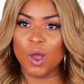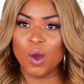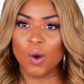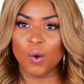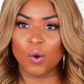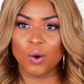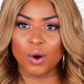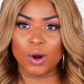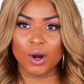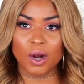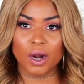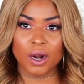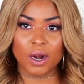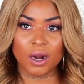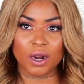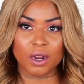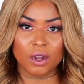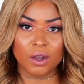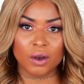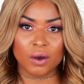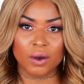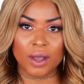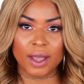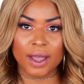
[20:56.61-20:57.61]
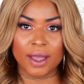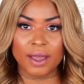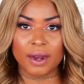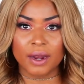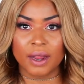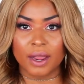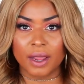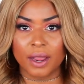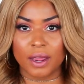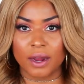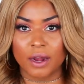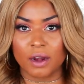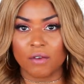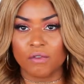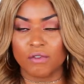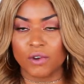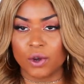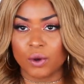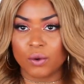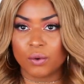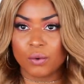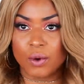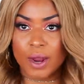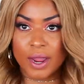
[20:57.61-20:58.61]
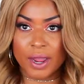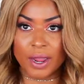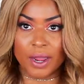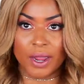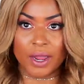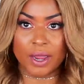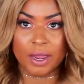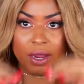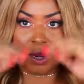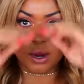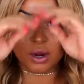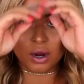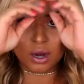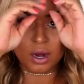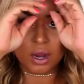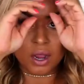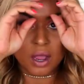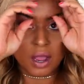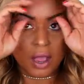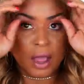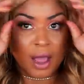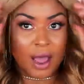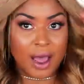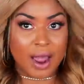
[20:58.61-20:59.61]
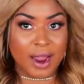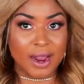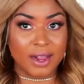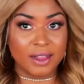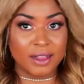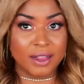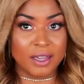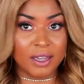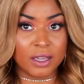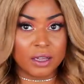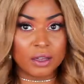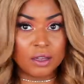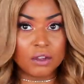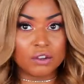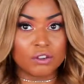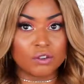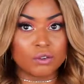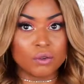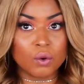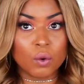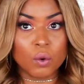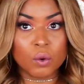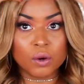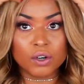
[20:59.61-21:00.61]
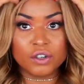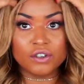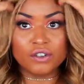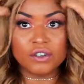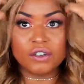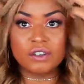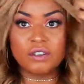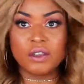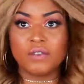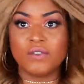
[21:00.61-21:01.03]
or go ahead and vote right here. I think it looks gorgeous.